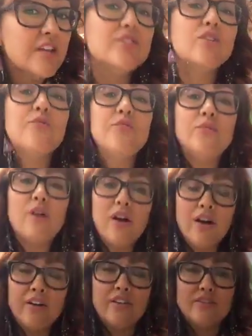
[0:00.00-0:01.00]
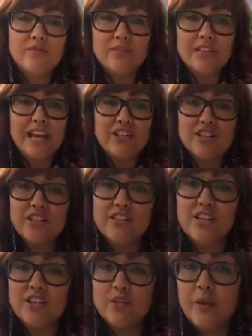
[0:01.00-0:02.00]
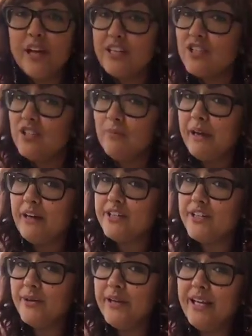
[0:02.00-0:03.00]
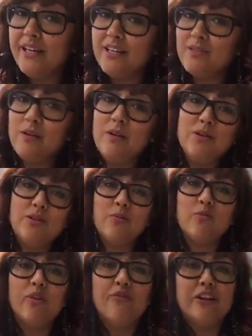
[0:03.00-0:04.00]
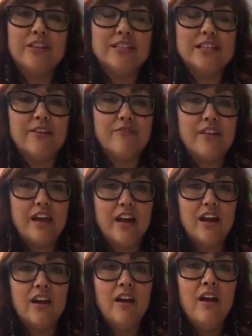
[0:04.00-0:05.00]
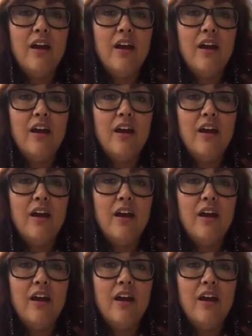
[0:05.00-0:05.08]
So if you aren't catching us on Twitch, you better tune in because we do some real fun stuff there.